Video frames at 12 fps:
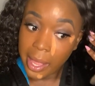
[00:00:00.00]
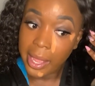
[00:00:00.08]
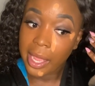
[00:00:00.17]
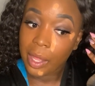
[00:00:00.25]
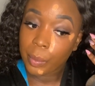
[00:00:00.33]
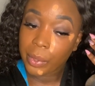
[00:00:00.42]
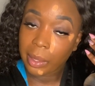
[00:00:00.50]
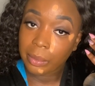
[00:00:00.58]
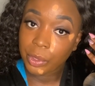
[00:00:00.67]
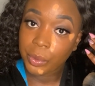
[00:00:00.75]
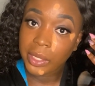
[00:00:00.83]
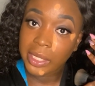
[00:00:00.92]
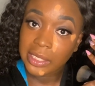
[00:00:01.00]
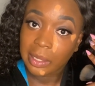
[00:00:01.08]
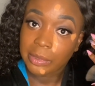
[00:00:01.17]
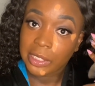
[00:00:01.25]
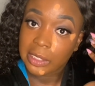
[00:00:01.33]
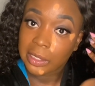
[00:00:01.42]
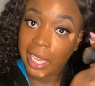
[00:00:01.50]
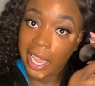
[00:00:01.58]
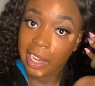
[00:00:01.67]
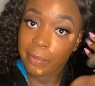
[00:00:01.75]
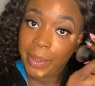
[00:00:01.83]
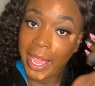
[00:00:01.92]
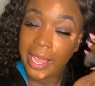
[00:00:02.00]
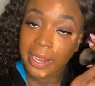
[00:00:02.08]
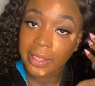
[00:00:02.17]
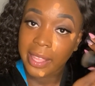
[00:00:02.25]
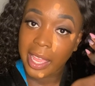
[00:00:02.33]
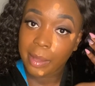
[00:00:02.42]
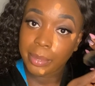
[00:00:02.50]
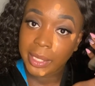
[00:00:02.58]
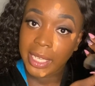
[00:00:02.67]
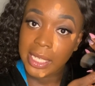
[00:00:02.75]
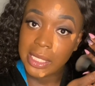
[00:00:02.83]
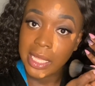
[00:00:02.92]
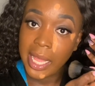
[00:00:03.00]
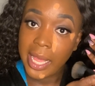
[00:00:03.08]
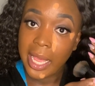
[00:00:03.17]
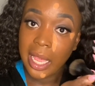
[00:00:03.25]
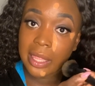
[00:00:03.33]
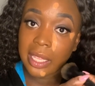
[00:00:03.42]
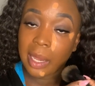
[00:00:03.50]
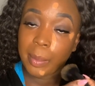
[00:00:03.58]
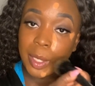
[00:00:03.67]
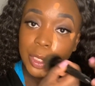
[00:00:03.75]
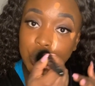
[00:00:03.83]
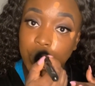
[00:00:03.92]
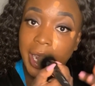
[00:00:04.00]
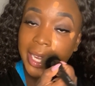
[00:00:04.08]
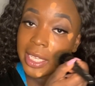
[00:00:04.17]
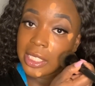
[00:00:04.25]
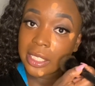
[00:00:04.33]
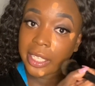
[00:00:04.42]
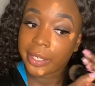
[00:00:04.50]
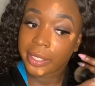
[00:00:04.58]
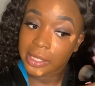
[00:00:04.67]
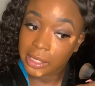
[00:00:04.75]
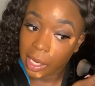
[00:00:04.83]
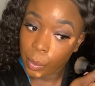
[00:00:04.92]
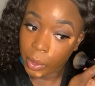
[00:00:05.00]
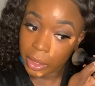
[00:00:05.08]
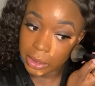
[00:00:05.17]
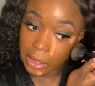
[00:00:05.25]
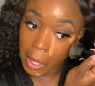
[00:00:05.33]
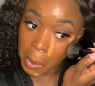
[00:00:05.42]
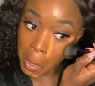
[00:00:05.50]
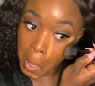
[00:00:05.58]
And what I'm doing is I'm just kind of patting that in place, and then I'm gonna drag it to the areas that I want it to go.